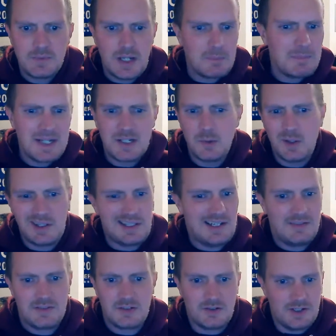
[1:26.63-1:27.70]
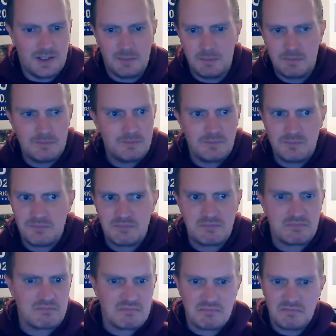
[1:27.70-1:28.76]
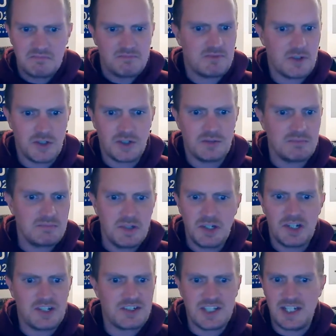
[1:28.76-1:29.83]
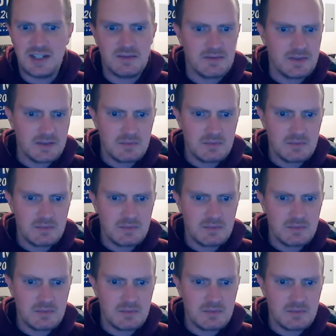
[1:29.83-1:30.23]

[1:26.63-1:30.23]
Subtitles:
I may do a live stream for New Year's Eve,